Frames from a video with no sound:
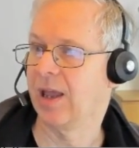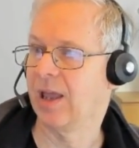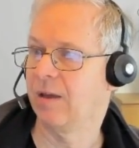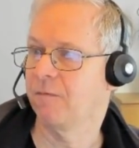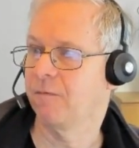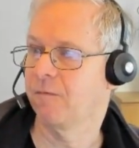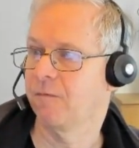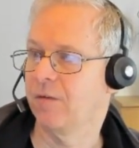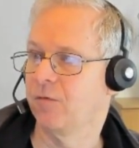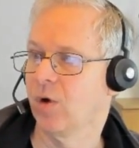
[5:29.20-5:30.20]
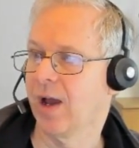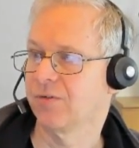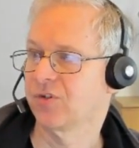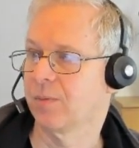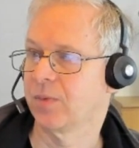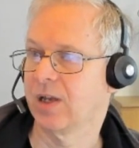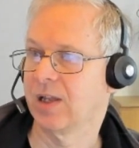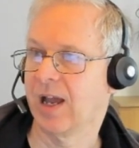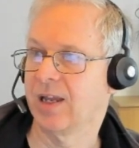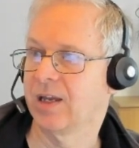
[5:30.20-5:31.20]
If you have something
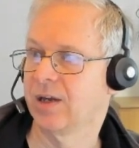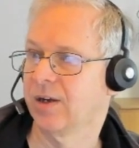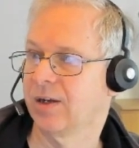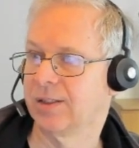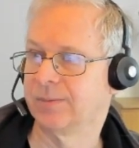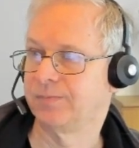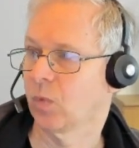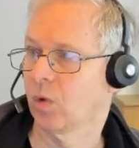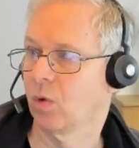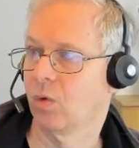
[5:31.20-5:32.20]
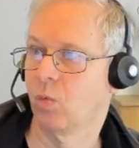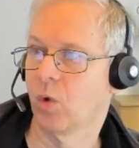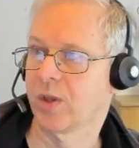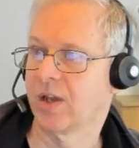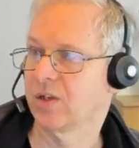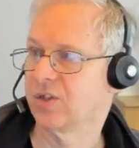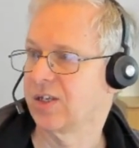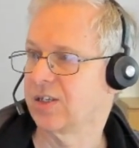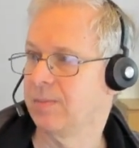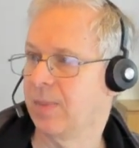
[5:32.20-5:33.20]
like
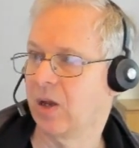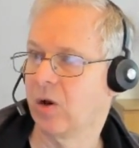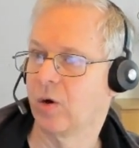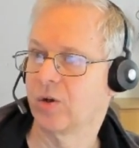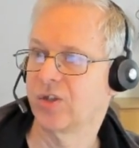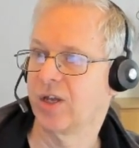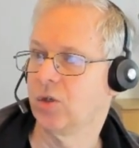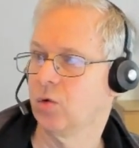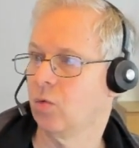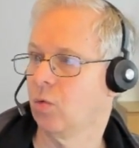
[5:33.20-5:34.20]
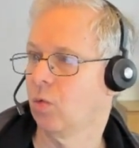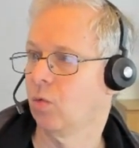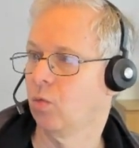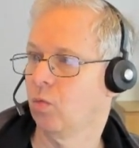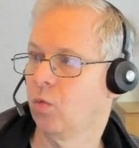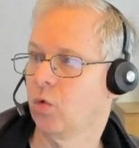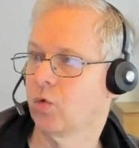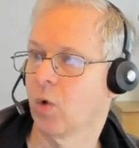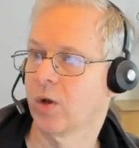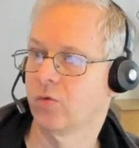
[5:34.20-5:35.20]
160 megahertz that you
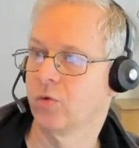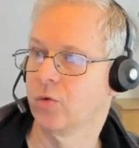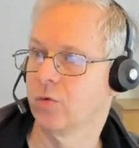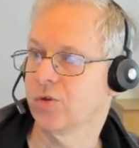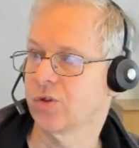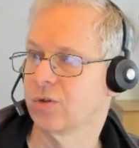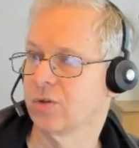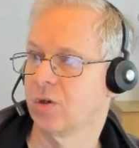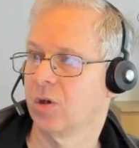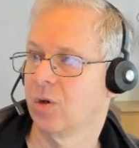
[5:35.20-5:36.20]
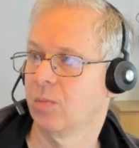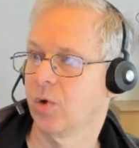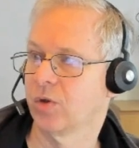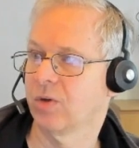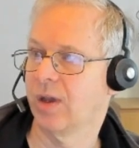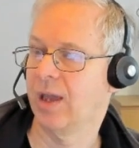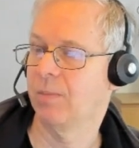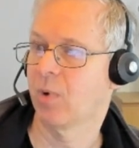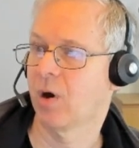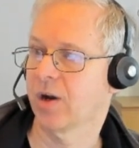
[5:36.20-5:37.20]
would want to use, but
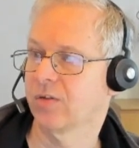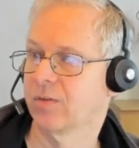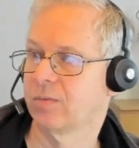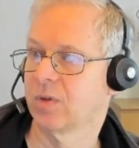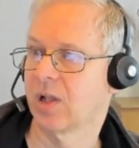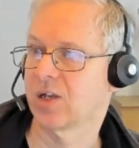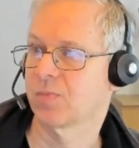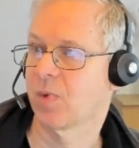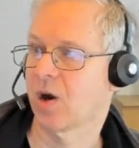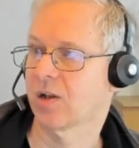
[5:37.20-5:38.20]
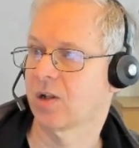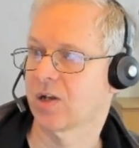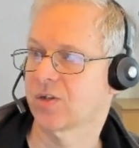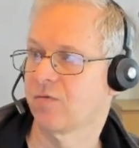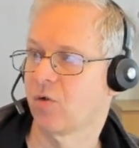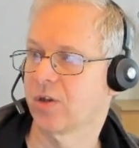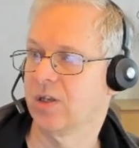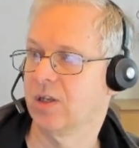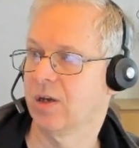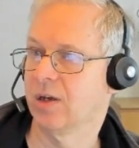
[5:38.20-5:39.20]
last
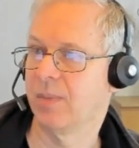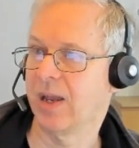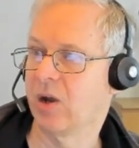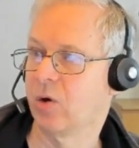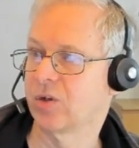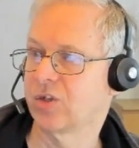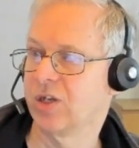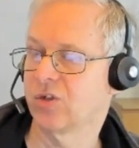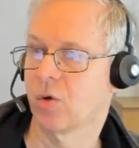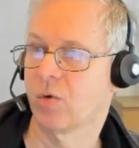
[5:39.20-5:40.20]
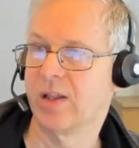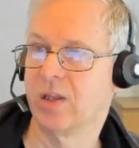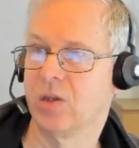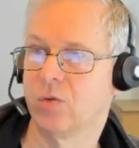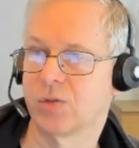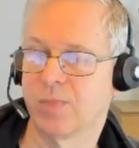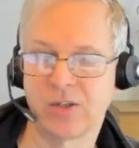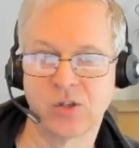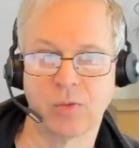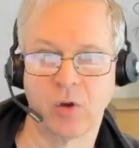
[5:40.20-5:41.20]
40 megahertz is already used
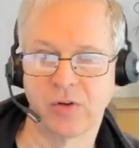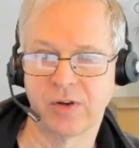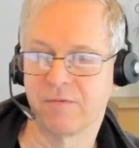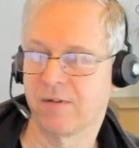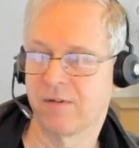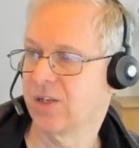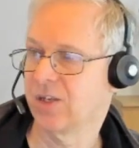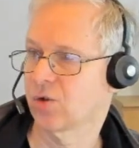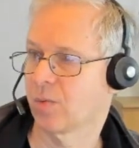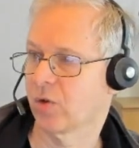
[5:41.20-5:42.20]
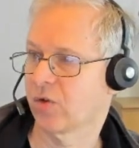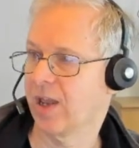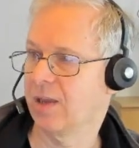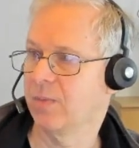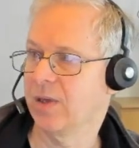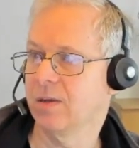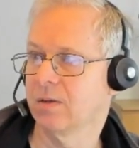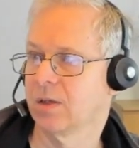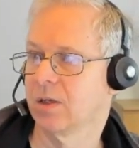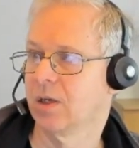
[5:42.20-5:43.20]
by some other device, some other AP,
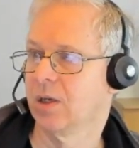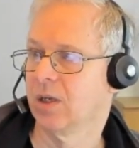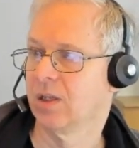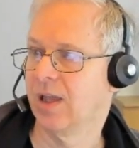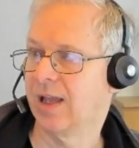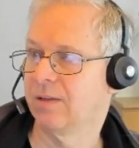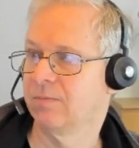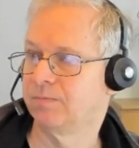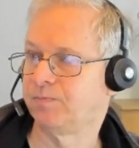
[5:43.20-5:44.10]
then